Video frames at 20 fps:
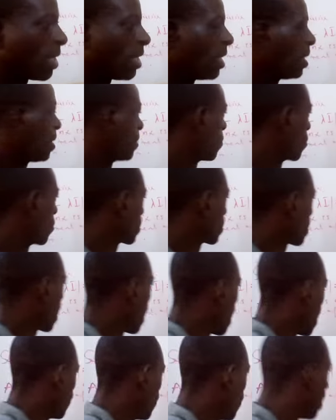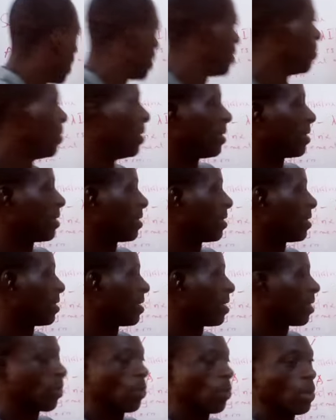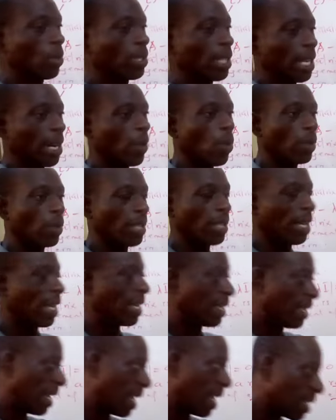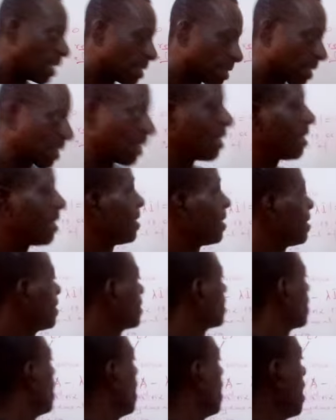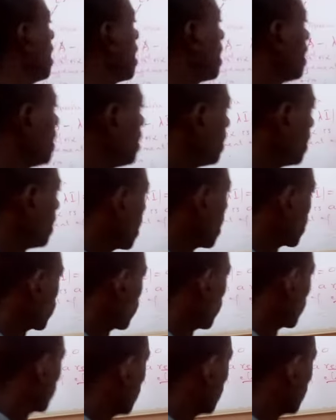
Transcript: it must have elements, which are what? The entries in that what?